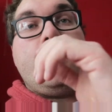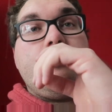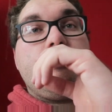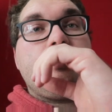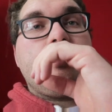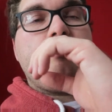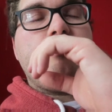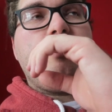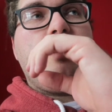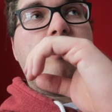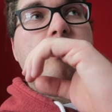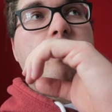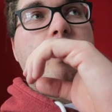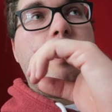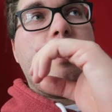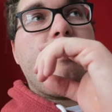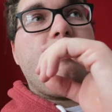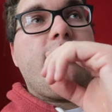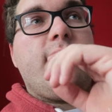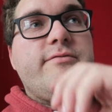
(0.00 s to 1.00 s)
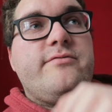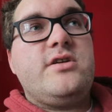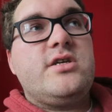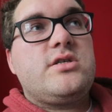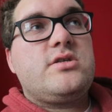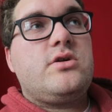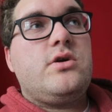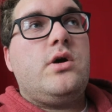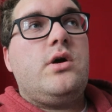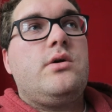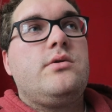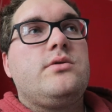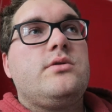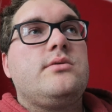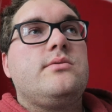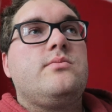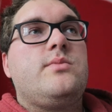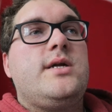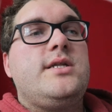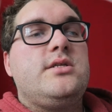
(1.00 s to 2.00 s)
then tomorrow, I've just got...
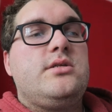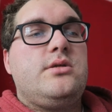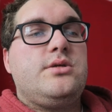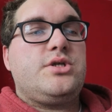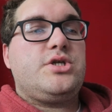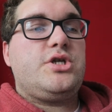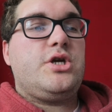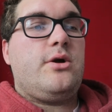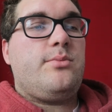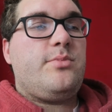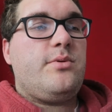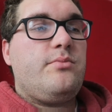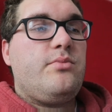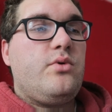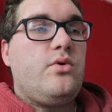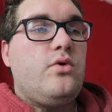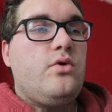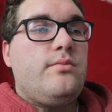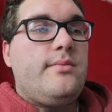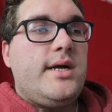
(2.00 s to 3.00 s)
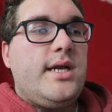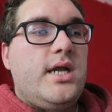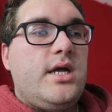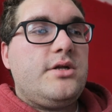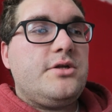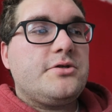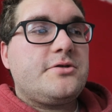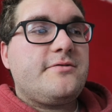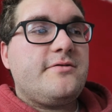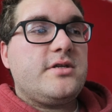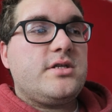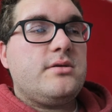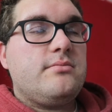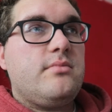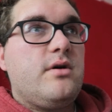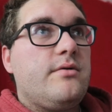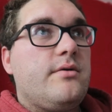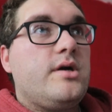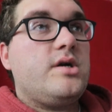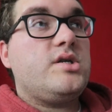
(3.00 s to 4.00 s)
went to the shop and bought all my lunch for
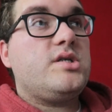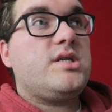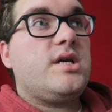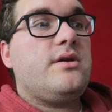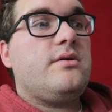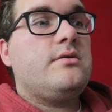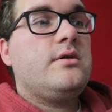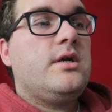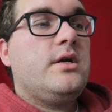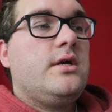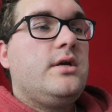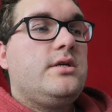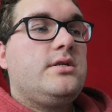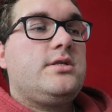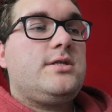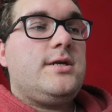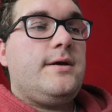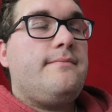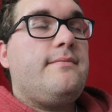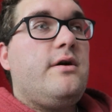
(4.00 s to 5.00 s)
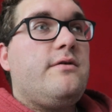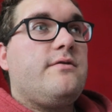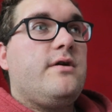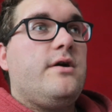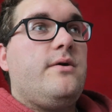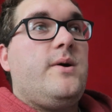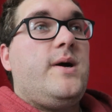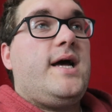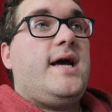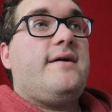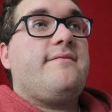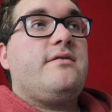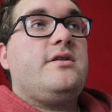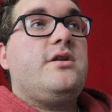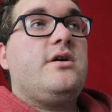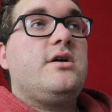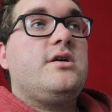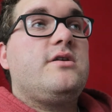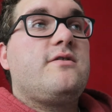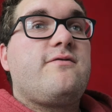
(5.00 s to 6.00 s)
tomorrow. So tomorrow I have a
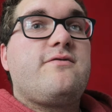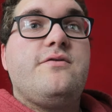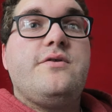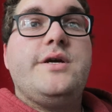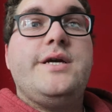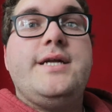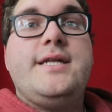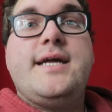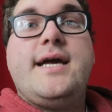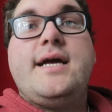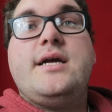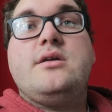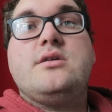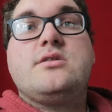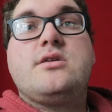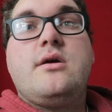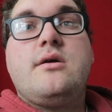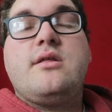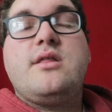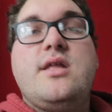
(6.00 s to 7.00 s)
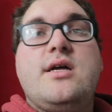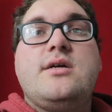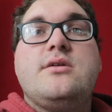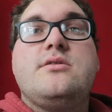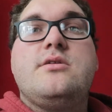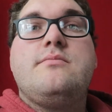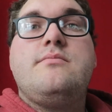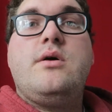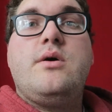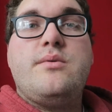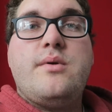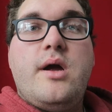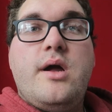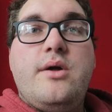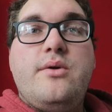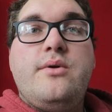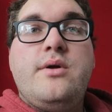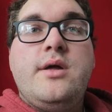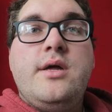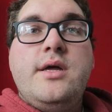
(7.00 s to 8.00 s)
nice free day. So I think
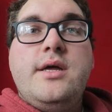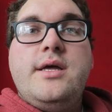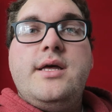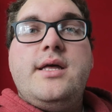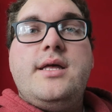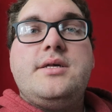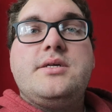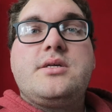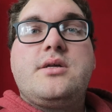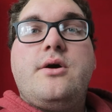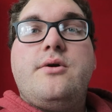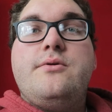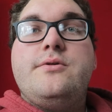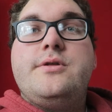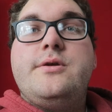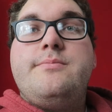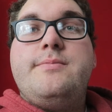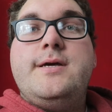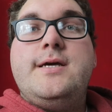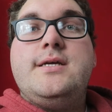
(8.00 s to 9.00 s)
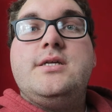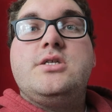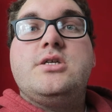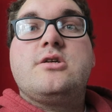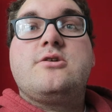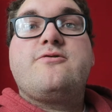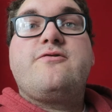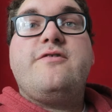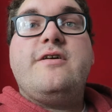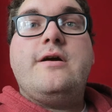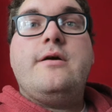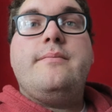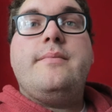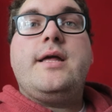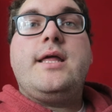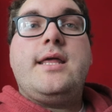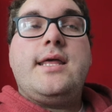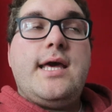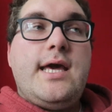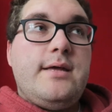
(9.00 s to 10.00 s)
tomorrow is going to be just
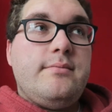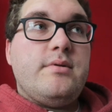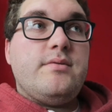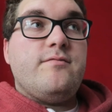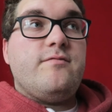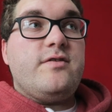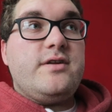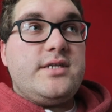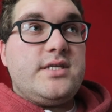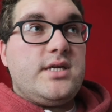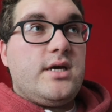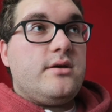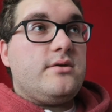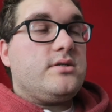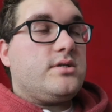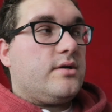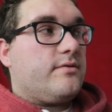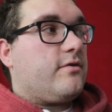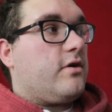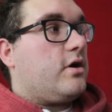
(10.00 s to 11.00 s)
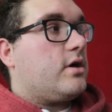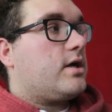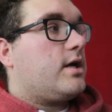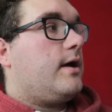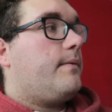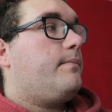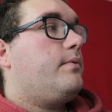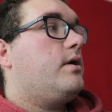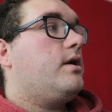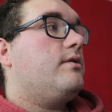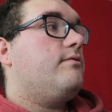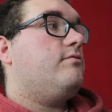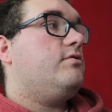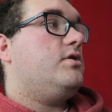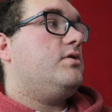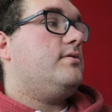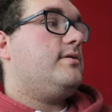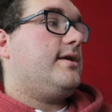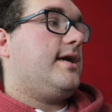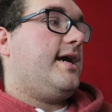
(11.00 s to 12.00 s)
filming gaming videos. I've got a couple of
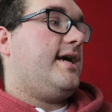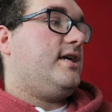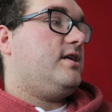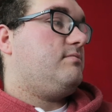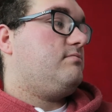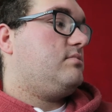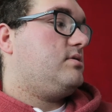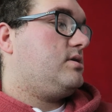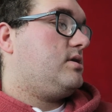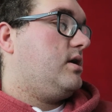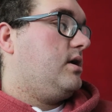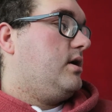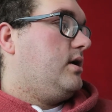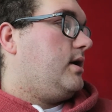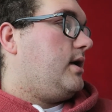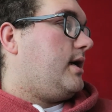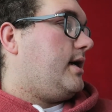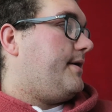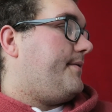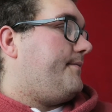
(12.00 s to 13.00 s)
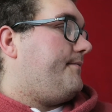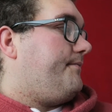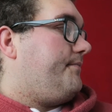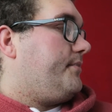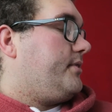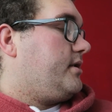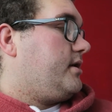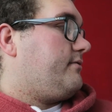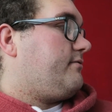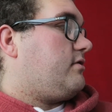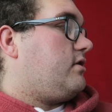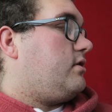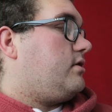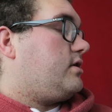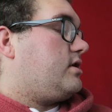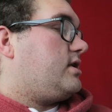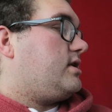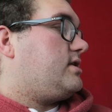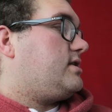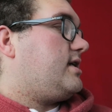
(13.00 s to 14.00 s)
new games. I've got
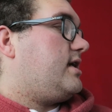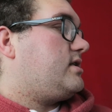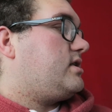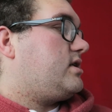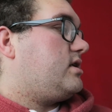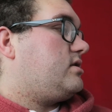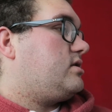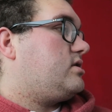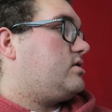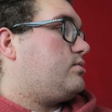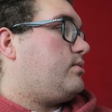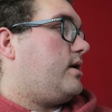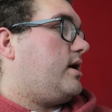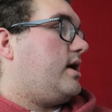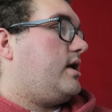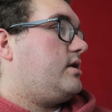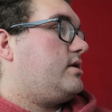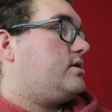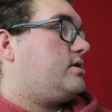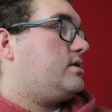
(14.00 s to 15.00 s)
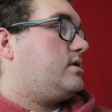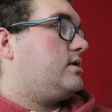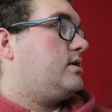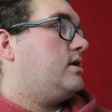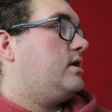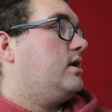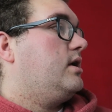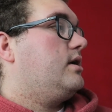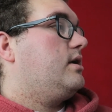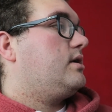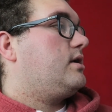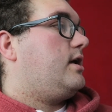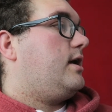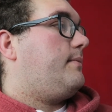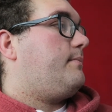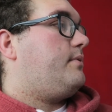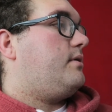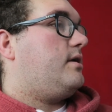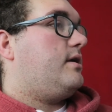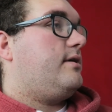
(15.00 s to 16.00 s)
the Nintendo Switch,
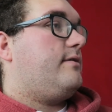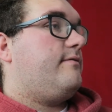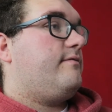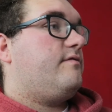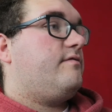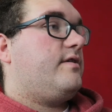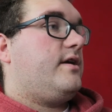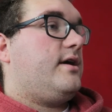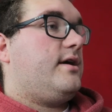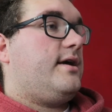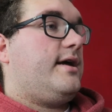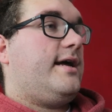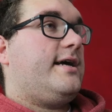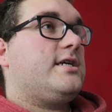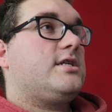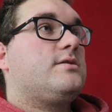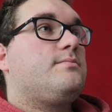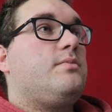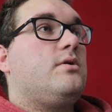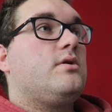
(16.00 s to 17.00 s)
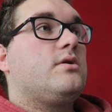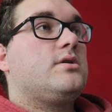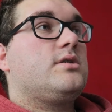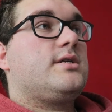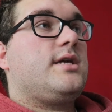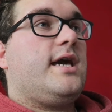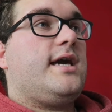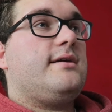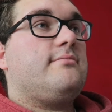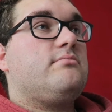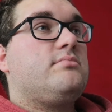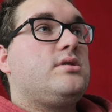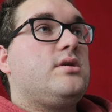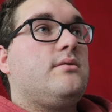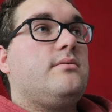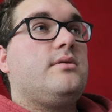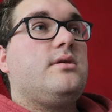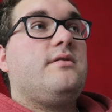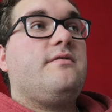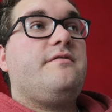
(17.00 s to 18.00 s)
couple of Xbox games.
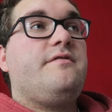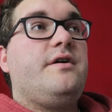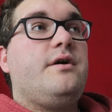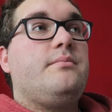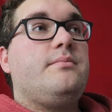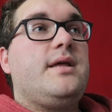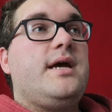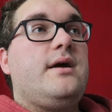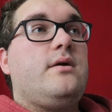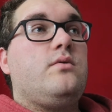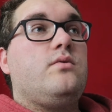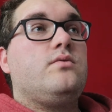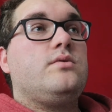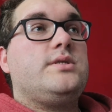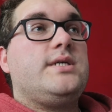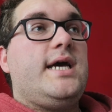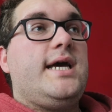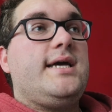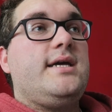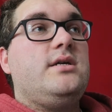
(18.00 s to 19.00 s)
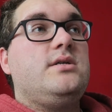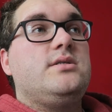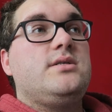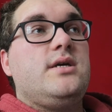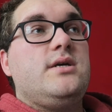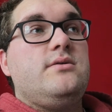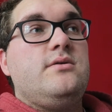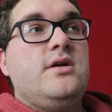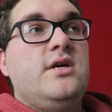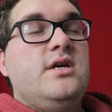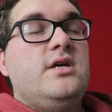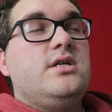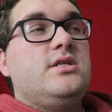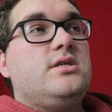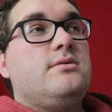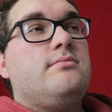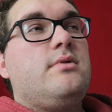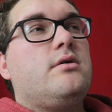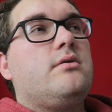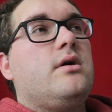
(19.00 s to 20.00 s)
So I'm going to film that all day. So
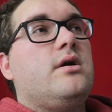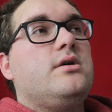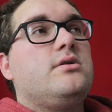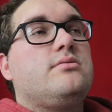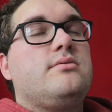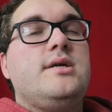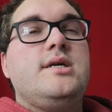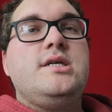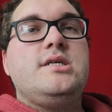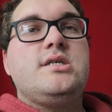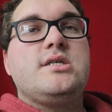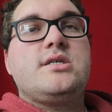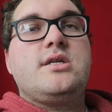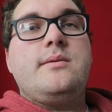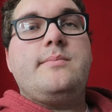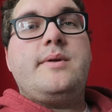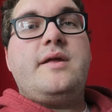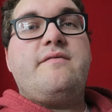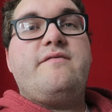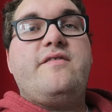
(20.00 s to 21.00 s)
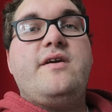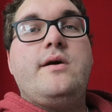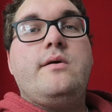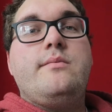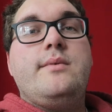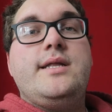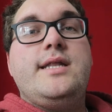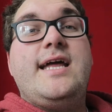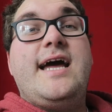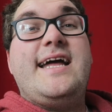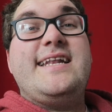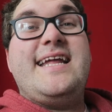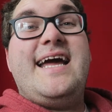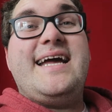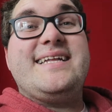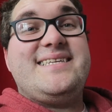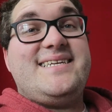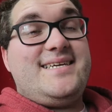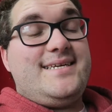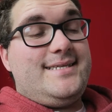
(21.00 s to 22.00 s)
tomorrow is really just going to be filming and
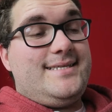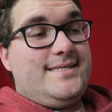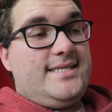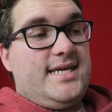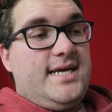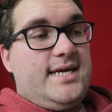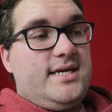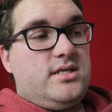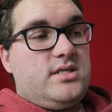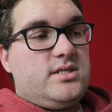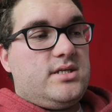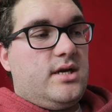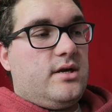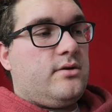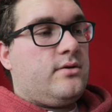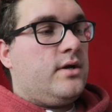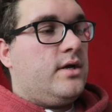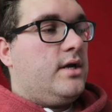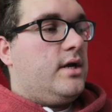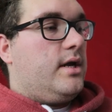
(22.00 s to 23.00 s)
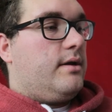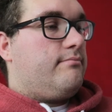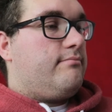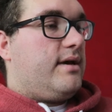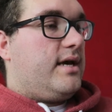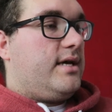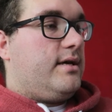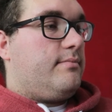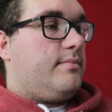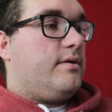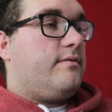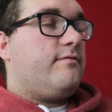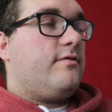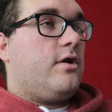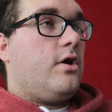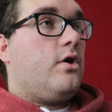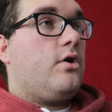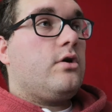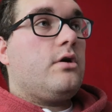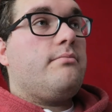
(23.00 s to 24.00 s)
editing day. So maybe
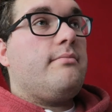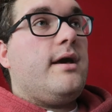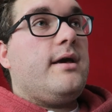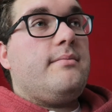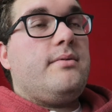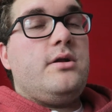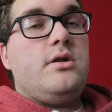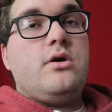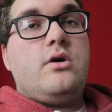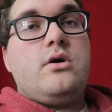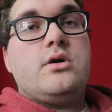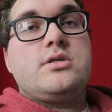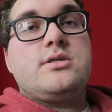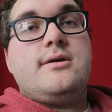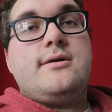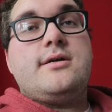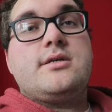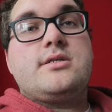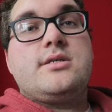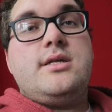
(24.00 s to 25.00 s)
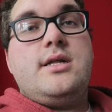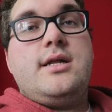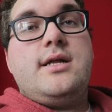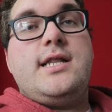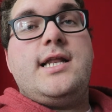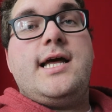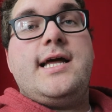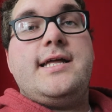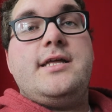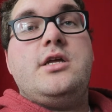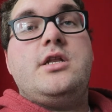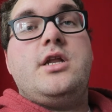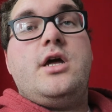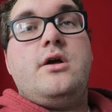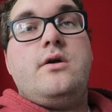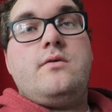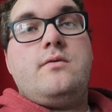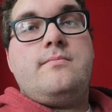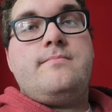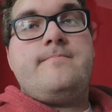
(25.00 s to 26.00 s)
vlog, maybe not. So I'll let you know.